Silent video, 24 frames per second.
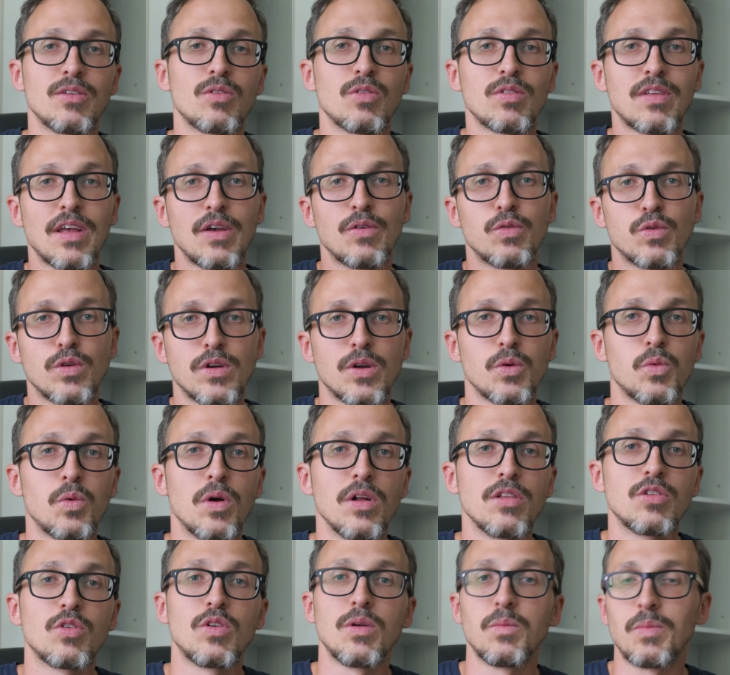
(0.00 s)
to save for the
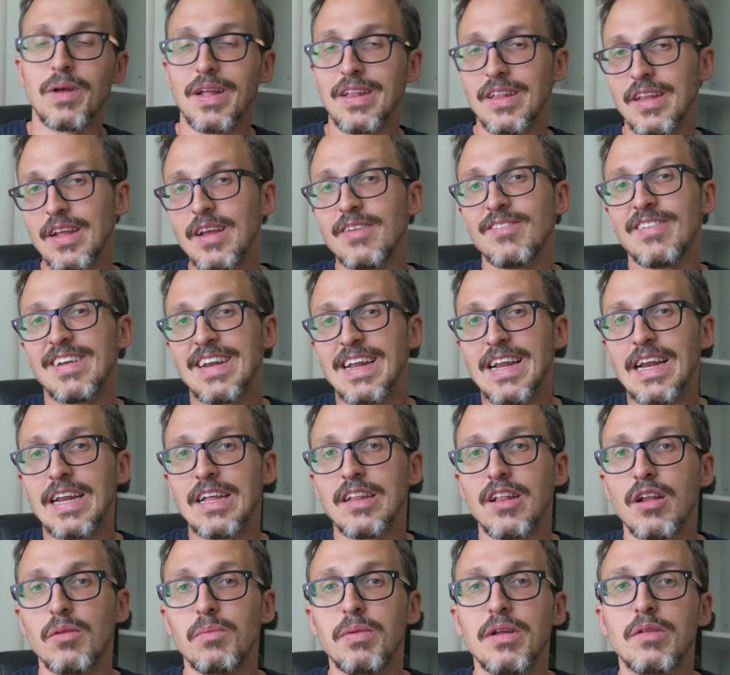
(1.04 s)
world trip and even a
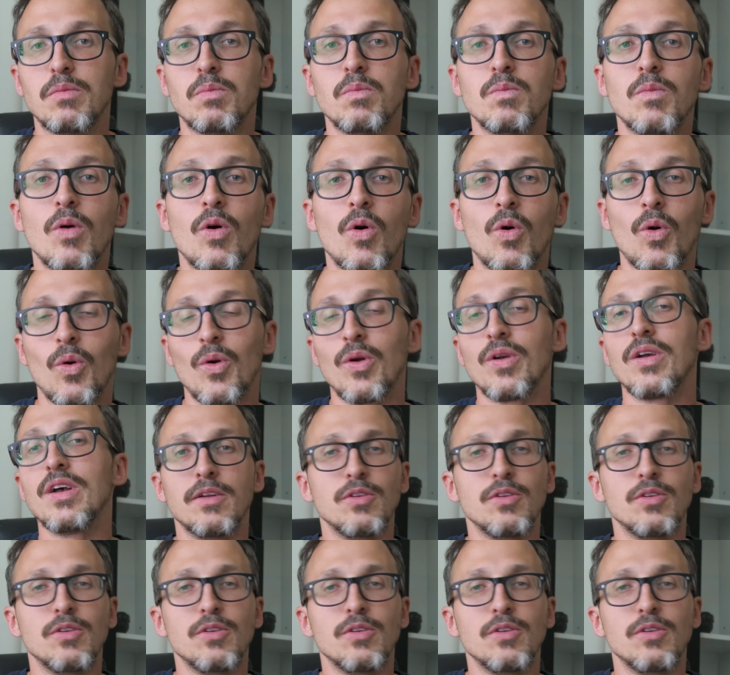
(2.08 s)
little bit more.